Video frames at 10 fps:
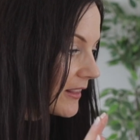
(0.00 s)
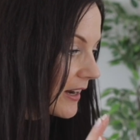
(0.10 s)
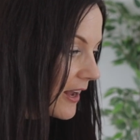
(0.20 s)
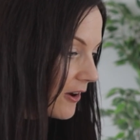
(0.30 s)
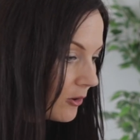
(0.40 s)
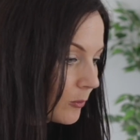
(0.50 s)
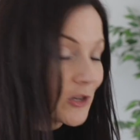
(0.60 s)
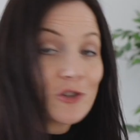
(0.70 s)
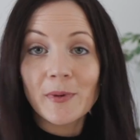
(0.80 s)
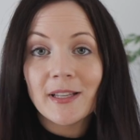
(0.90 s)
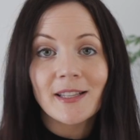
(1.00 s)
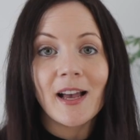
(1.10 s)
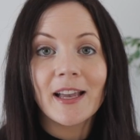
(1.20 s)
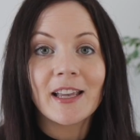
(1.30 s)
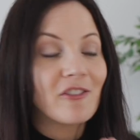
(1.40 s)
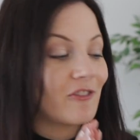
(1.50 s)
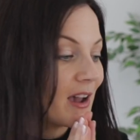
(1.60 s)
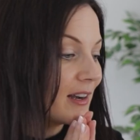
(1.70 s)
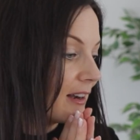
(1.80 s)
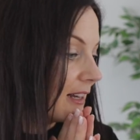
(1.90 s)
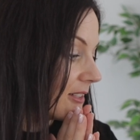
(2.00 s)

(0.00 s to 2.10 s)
that I own, which means I can finally